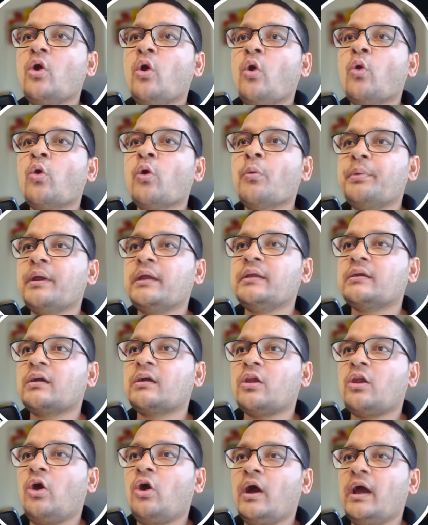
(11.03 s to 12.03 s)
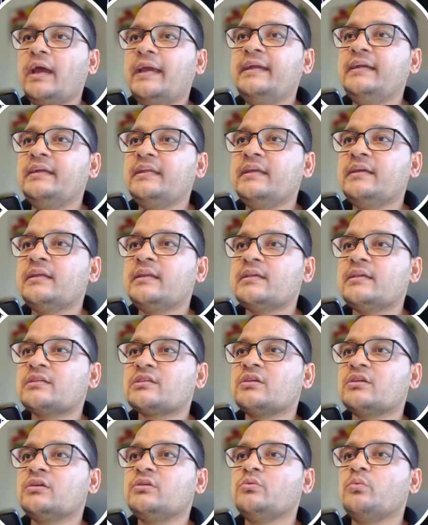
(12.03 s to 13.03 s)
OpenClaw
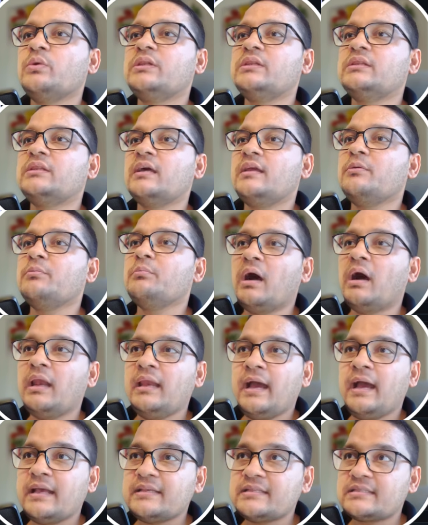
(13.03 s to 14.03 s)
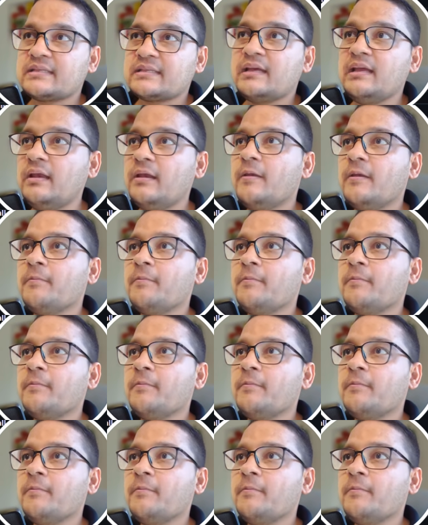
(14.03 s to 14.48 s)
integration with the Himalaya skill.